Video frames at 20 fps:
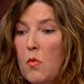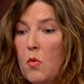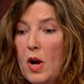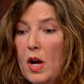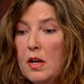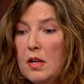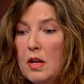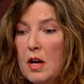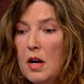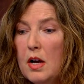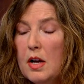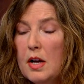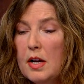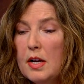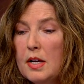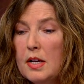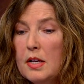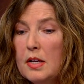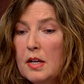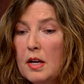Well, I
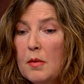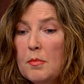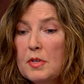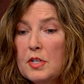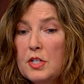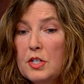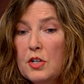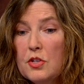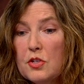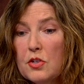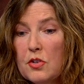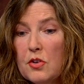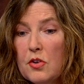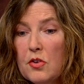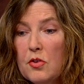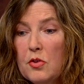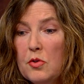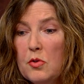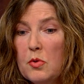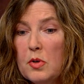am a
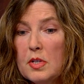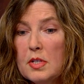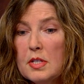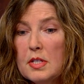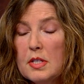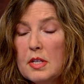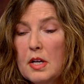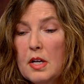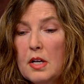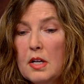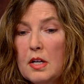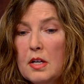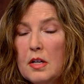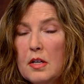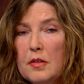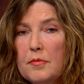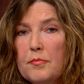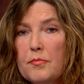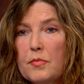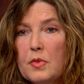teacher who was
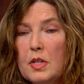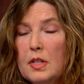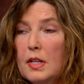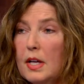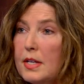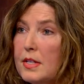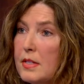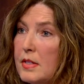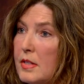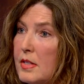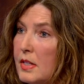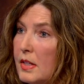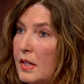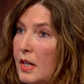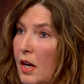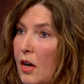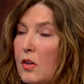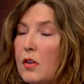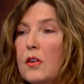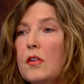uh, licensed in
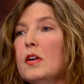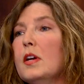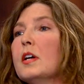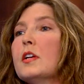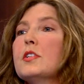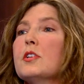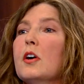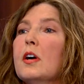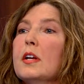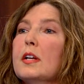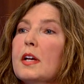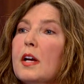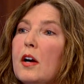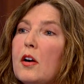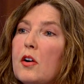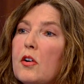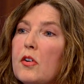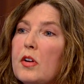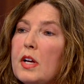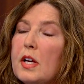Calgary. I taught in
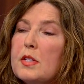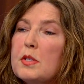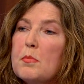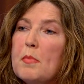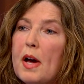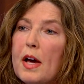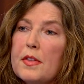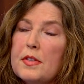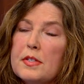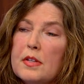Calgary as a math